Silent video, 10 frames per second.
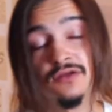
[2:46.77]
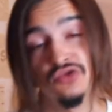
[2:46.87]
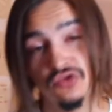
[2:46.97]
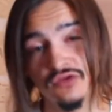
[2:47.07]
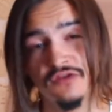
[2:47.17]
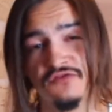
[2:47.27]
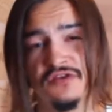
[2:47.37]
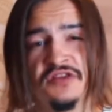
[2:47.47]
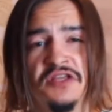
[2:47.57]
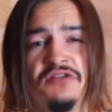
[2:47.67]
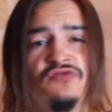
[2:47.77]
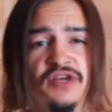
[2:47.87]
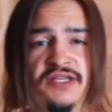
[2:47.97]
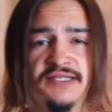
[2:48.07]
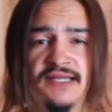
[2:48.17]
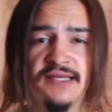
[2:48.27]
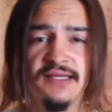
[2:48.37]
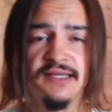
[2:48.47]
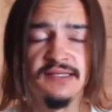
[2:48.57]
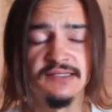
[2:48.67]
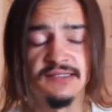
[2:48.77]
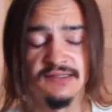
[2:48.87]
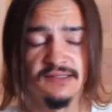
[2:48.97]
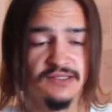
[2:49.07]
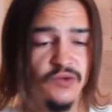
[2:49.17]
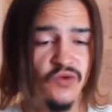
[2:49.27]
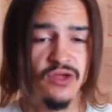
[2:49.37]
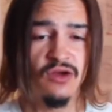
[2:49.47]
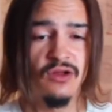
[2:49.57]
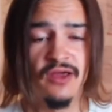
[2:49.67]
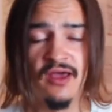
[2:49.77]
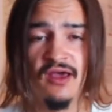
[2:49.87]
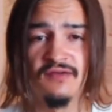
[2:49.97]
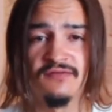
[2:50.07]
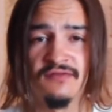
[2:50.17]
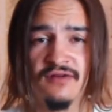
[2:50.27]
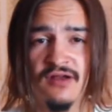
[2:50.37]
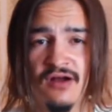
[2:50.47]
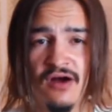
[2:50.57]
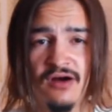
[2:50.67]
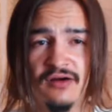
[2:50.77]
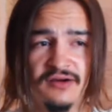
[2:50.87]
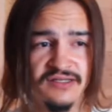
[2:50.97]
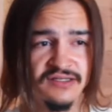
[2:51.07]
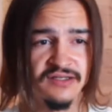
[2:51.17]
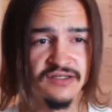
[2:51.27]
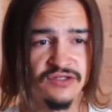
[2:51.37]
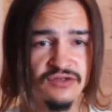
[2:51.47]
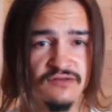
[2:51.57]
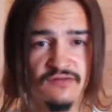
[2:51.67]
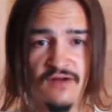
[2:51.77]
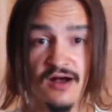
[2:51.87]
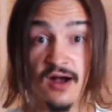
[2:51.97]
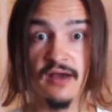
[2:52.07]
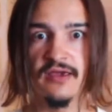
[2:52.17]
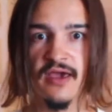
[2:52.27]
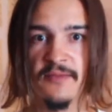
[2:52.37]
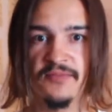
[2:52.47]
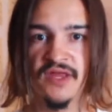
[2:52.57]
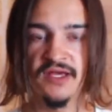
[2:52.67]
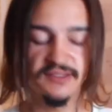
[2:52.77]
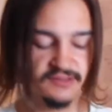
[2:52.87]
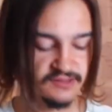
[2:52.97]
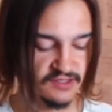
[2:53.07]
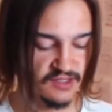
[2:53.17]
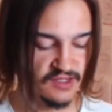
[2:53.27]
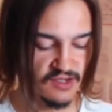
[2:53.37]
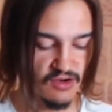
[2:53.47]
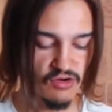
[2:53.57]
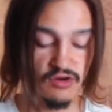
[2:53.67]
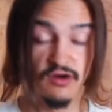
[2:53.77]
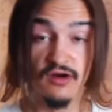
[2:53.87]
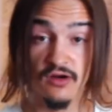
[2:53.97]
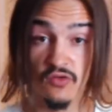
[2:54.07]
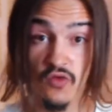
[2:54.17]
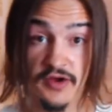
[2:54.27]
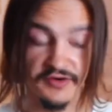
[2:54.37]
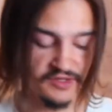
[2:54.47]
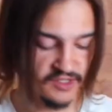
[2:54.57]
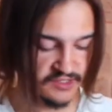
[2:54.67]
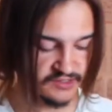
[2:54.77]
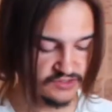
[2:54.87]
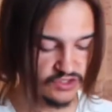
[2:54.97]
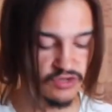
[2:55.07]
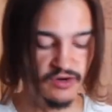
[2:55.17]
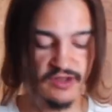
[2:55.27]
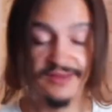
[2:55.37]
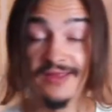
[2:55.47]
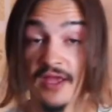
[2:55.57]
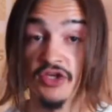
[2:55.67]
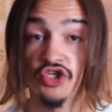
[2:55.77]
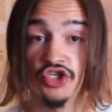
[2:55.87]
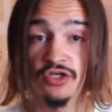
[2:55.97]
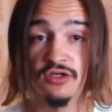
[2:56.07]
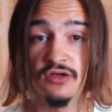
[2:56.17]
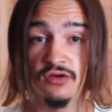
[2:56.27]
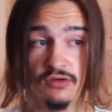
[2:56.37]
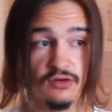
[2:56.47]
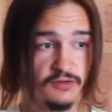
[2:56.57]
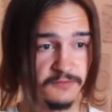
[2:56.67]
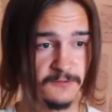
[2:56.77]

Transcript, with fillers: to different degrees, that is. We all have our sense of I amness, or awareness, or attention, or